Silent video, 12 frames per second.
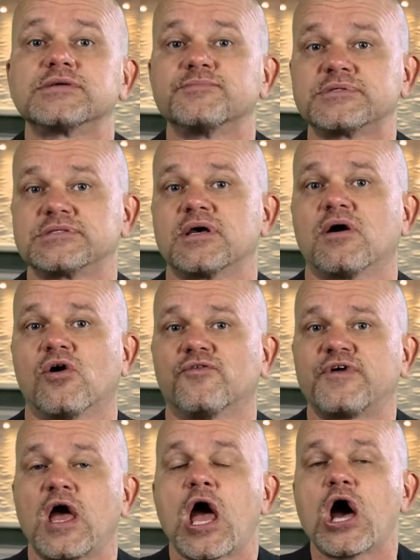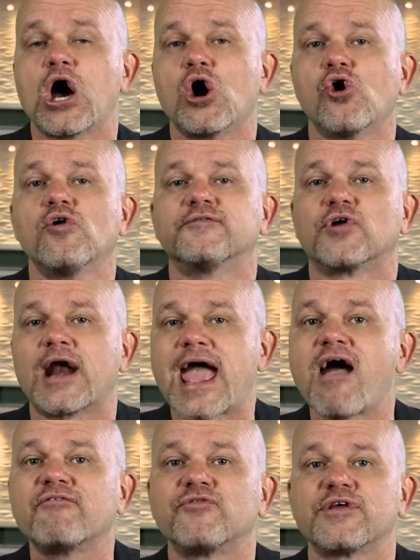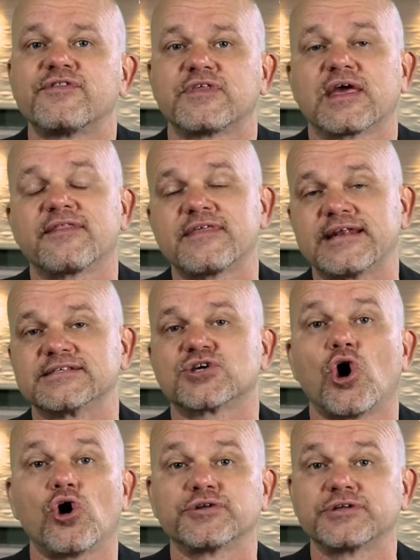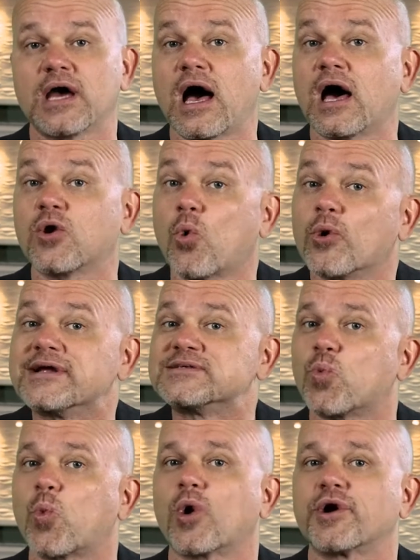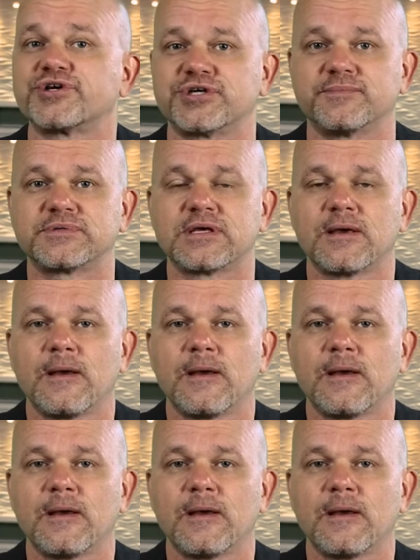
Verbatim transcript: himself over everything that is called God or is worshiped